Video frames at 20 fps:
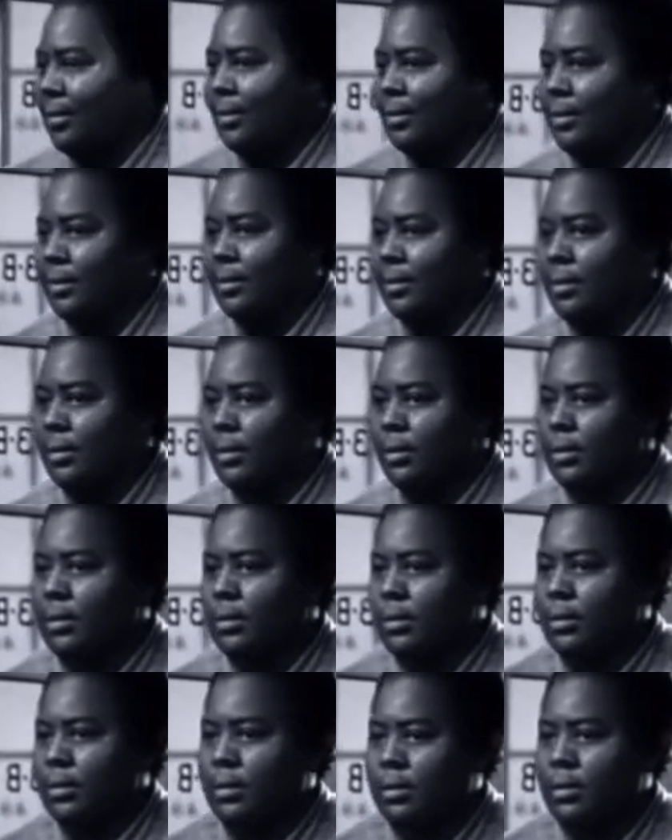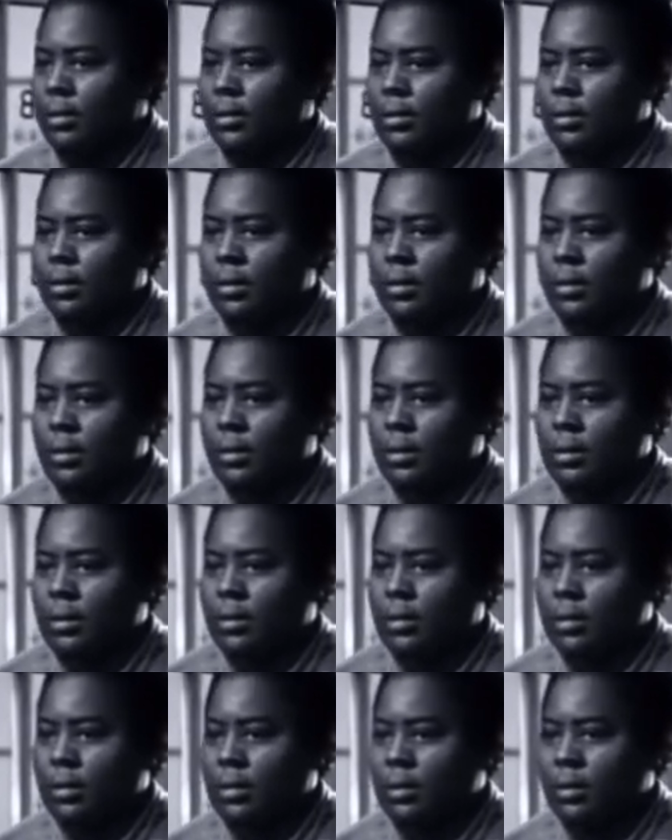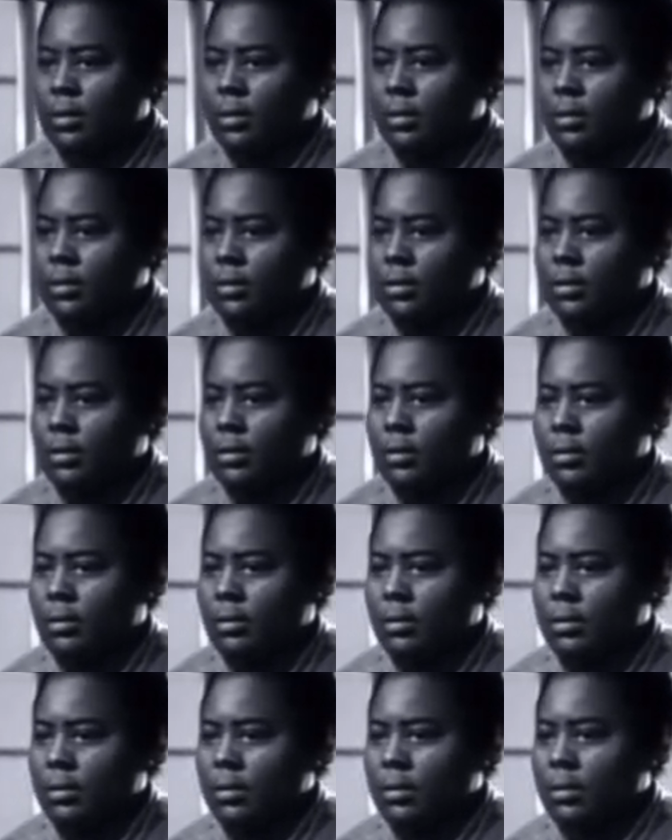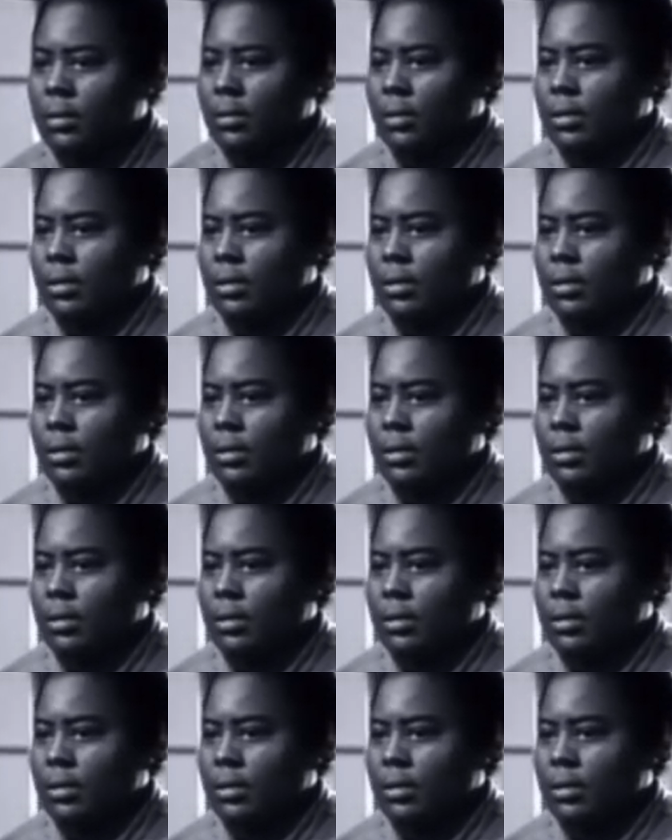Nobody speaks.